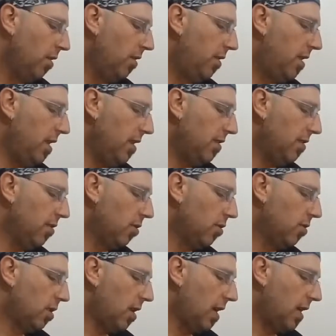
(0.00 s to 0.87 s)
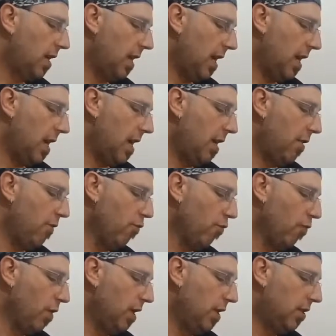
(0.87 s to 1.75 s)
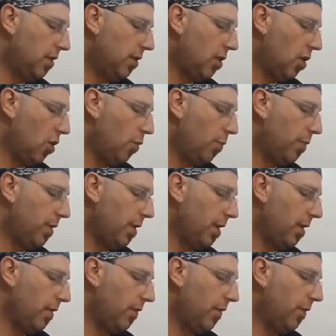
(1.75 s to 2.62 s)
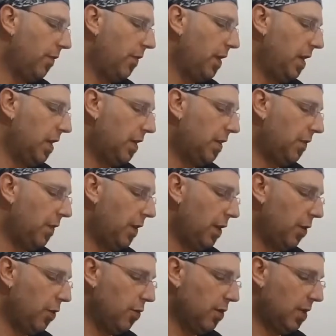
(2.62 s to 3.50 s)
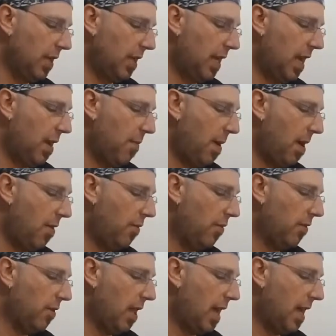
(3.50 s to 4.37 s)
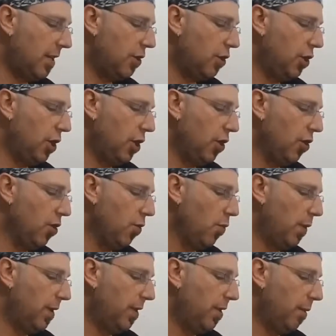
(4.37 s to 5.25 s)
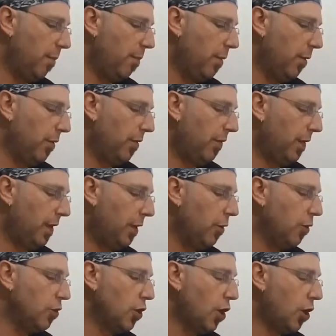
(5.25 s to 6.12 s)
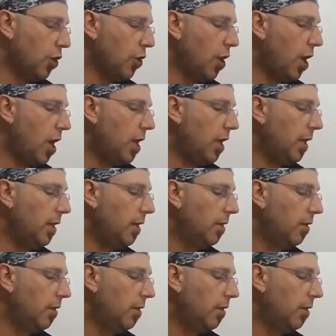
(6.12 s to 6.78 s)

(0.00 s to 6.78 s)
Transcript: This looks like a resculpt of the Phoenix figures that came out last year with the Build-A-Figure Juggernaut.